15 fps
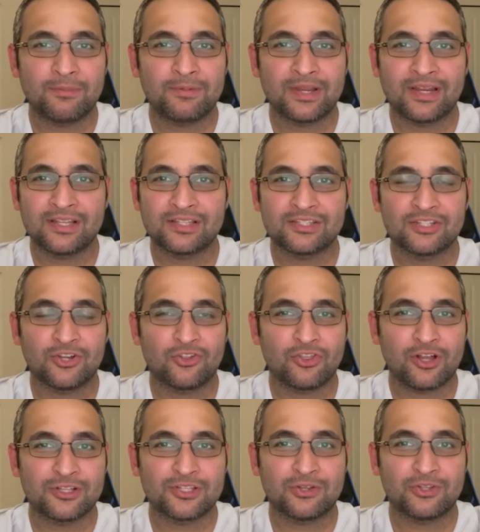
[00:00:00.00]
Tell us your
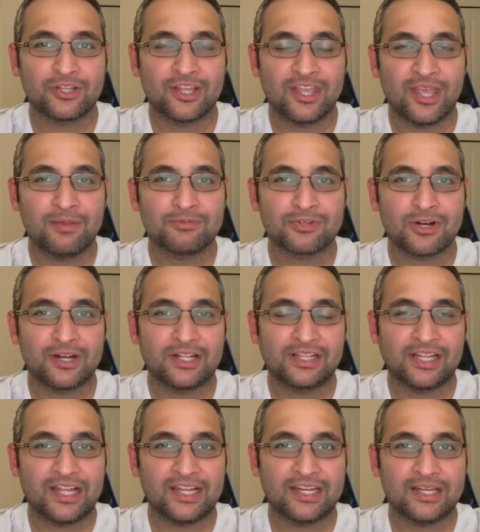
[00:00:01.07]
thoughts on the game, starting
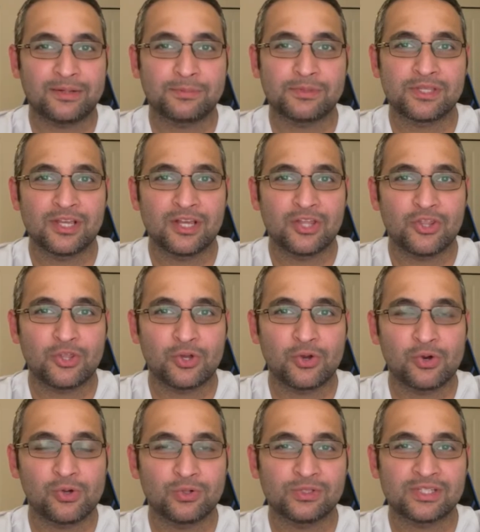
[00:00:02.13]
lineups, the
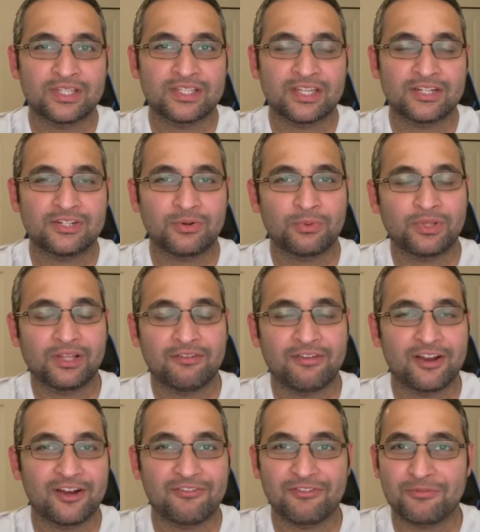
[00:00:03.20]
goals, etc. We love
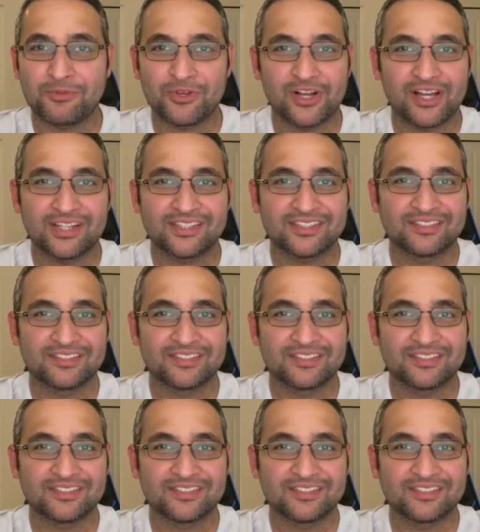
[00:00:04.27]
hearing from you guys.